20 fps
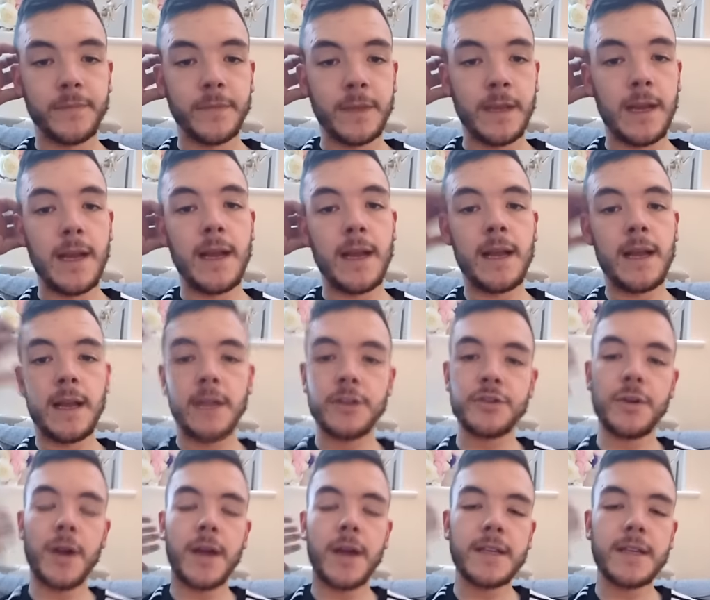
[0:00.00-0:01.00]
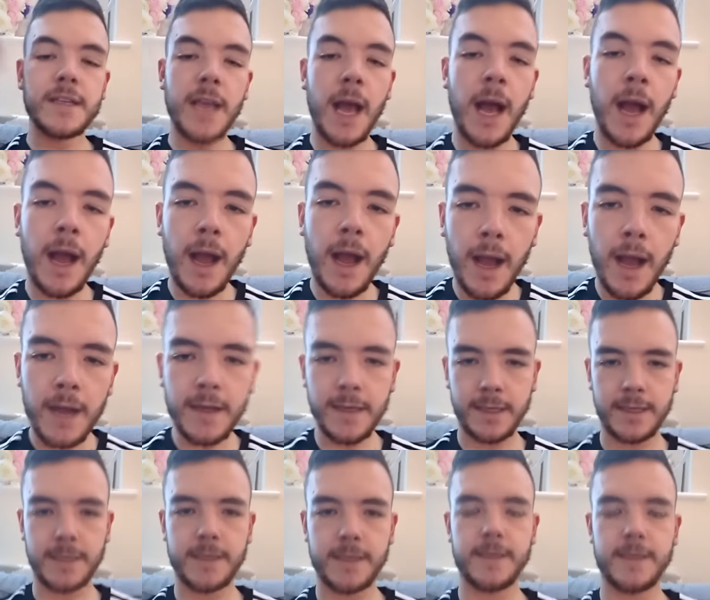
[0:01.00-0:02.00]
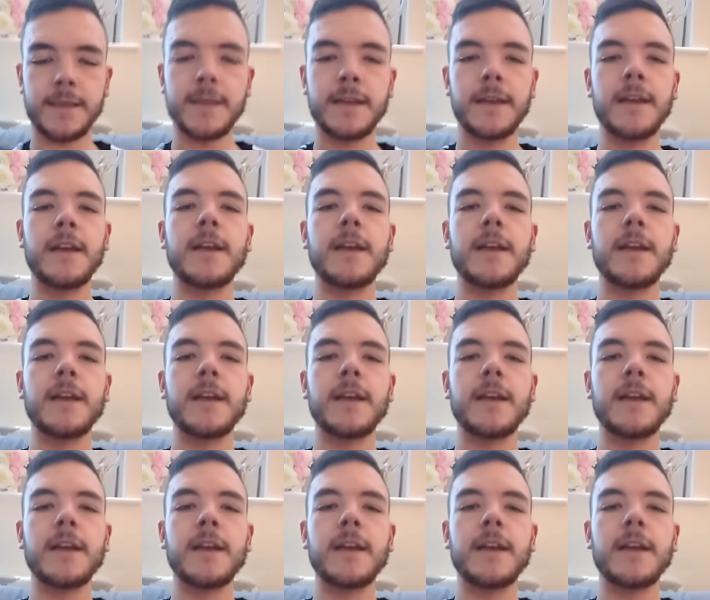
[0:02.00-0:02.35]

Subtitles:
yeah, tried his hardest